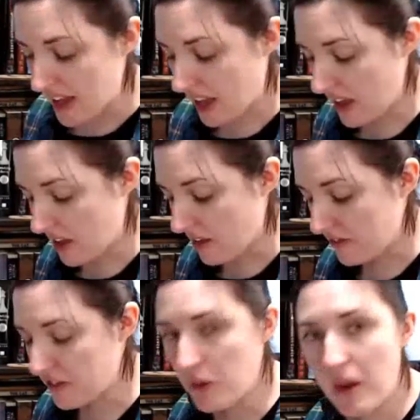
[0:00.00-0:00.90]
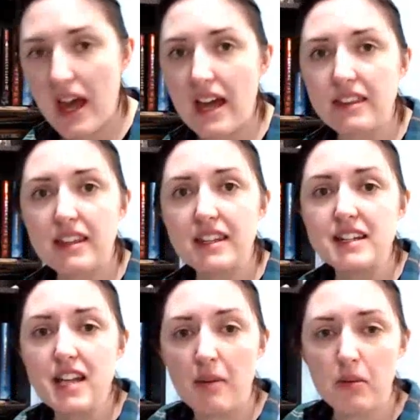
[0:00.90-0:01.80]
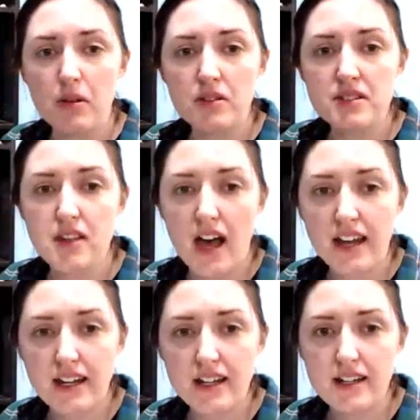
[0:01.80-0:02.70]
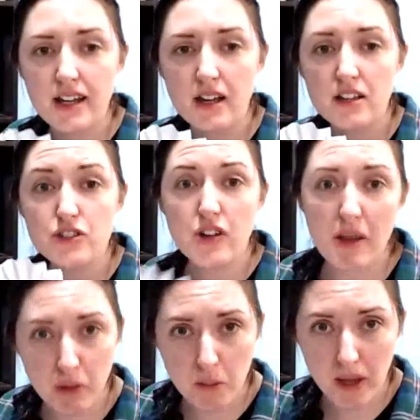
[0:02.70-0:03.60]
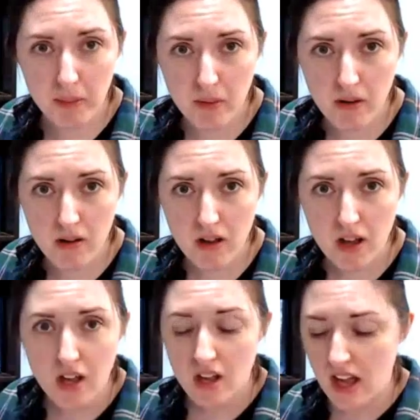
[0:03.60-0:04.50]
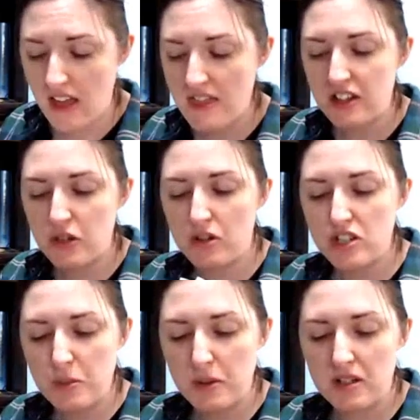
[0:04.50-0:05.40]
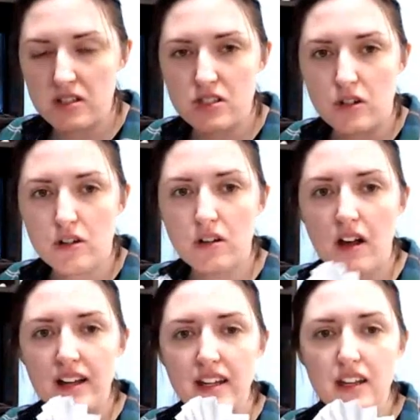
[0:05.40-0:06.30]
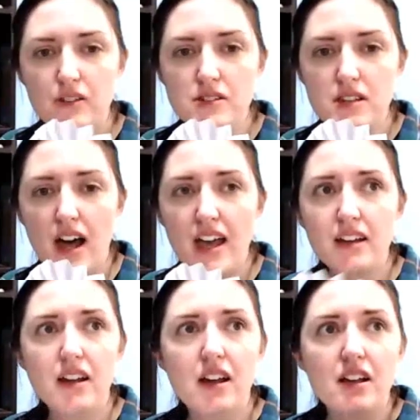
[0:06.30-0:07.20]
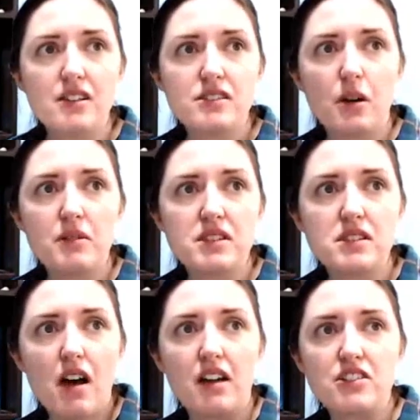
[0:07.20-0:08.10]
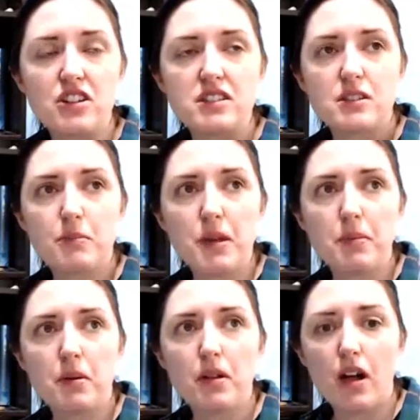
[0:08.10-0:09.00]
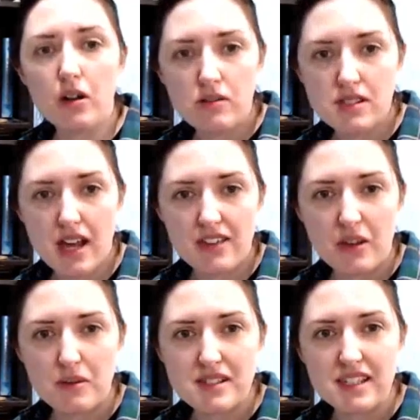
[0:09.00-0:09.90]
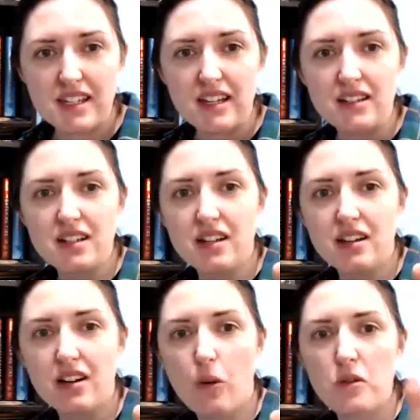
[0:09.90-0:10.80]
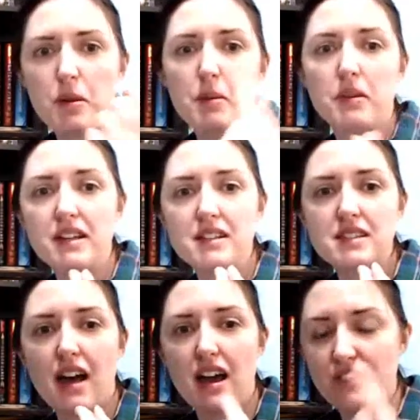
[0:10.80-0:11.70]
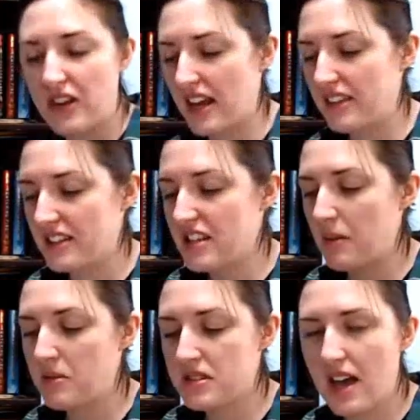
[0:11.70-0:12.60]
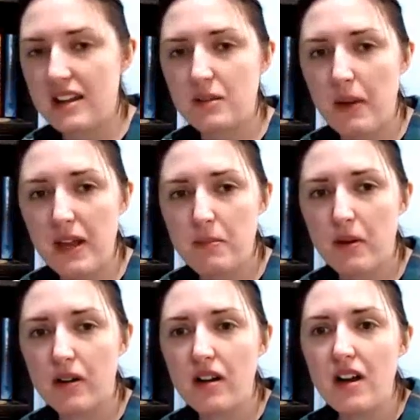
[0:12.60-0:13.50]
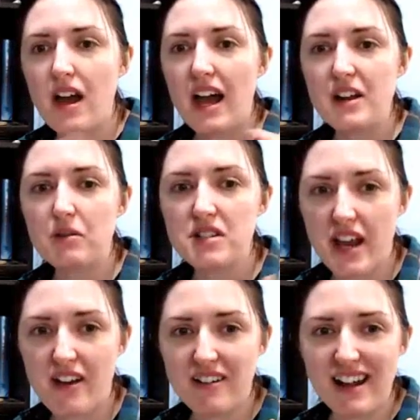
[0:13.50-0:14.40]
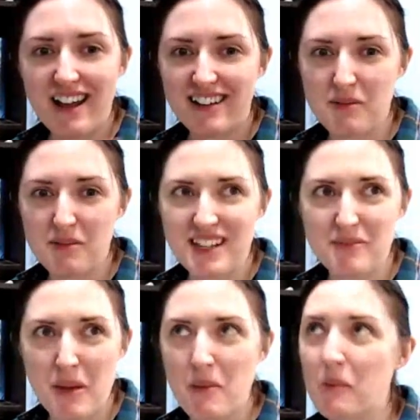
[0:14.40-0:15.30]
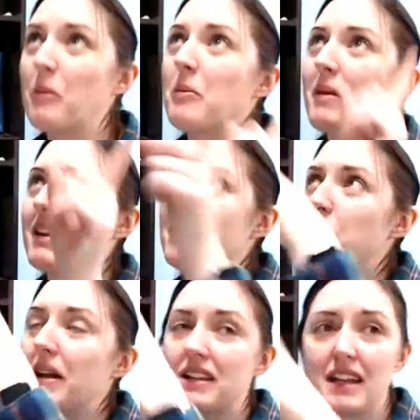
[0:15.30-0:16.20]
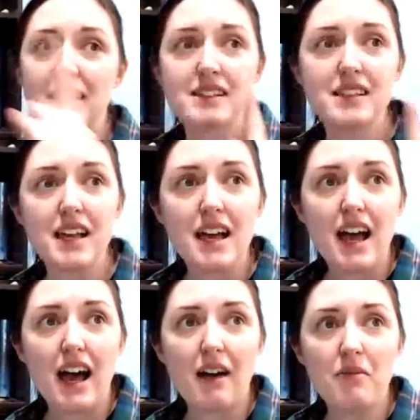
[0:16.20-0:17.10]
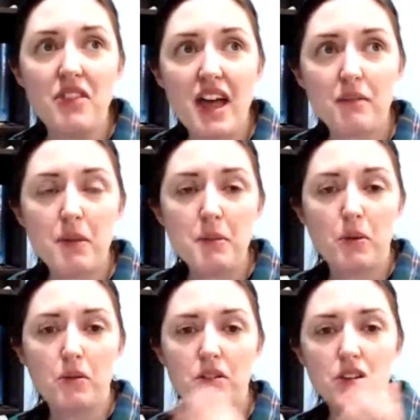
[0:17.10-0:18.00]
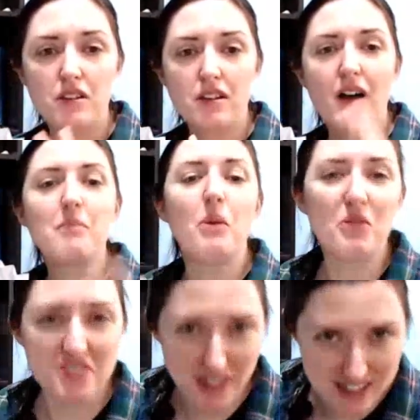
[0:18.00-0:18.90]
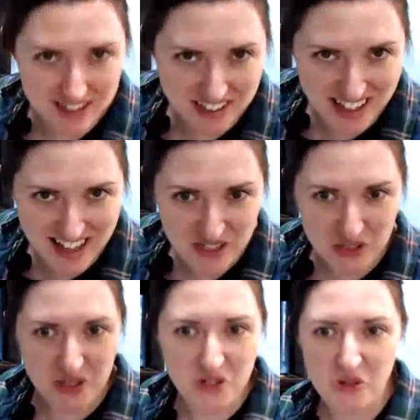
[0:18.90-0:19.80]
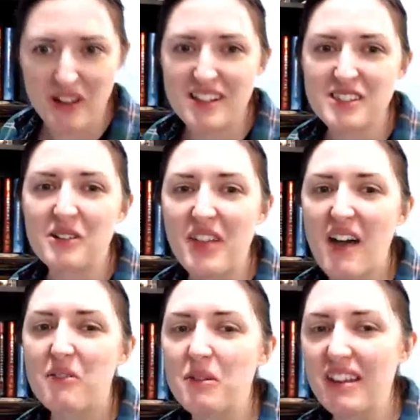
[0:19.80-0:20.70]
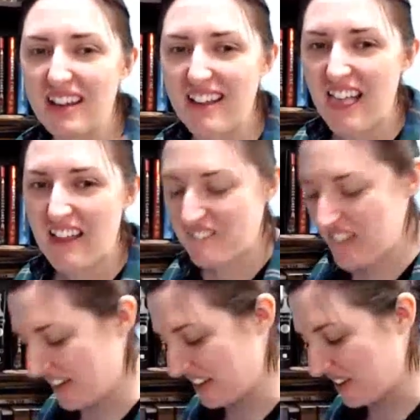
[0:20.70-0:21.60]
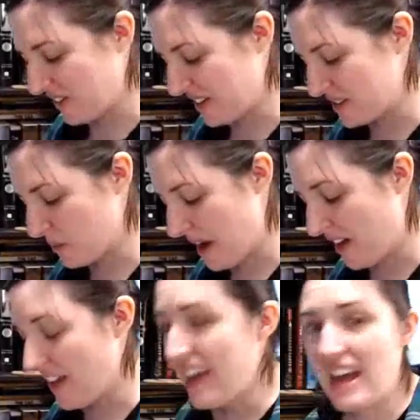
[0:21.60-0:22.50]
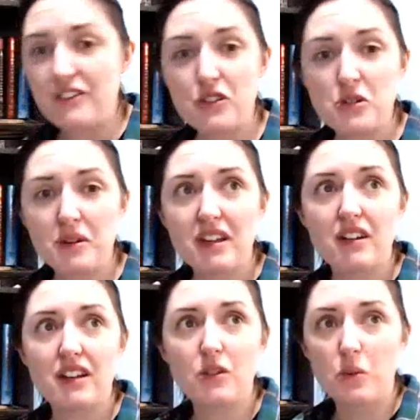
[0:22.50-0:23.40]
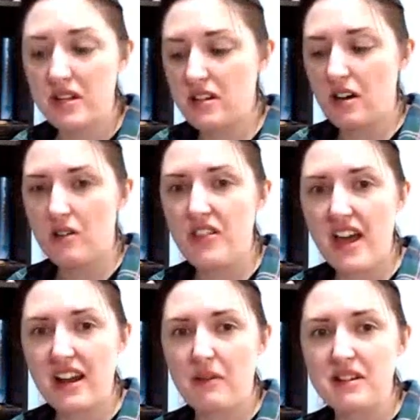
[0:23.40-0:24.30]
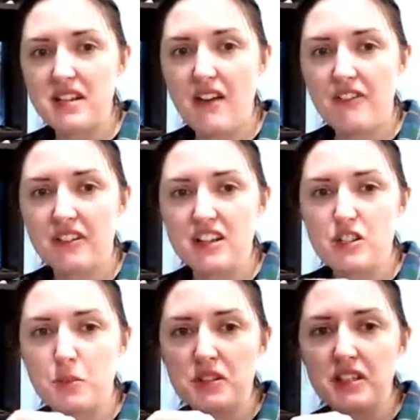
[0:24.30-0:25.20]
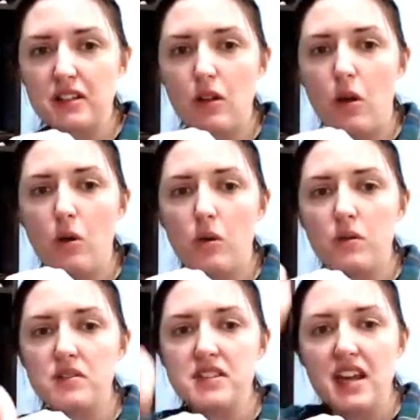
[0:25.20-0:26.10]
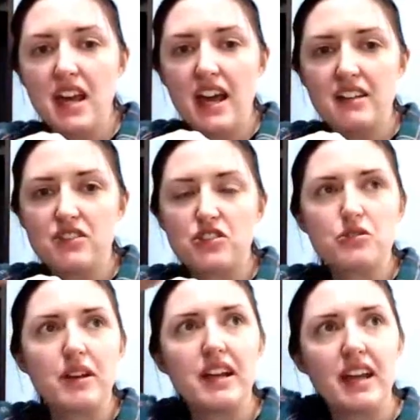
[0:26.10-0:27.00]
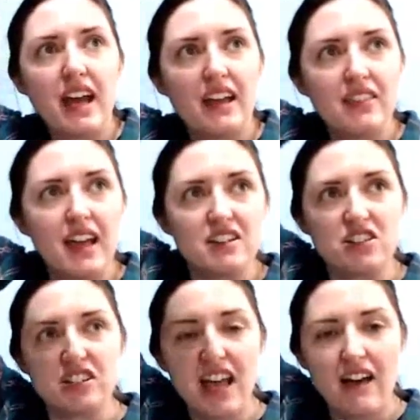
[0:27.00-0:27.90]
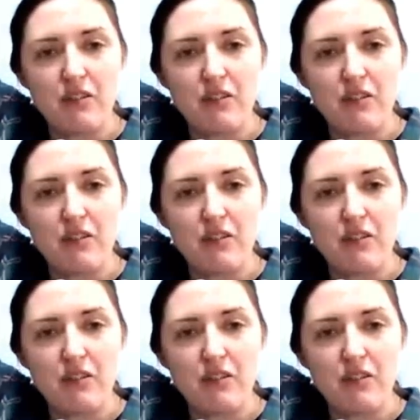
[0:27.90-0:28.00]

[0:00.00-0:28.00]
if you had the double-sided scrapbook paper, and then you could just put a circle on either side, so it's not just the people outside that would see it or the people inside. If you had the double-sided paper, I know Taryn had double-sided paper when we made the buntings, then people on both sides of the glass could enjoy it. So that would be very cute as well. And if you're doing it in the window, then I would definitely just put the little holes and string and then just have them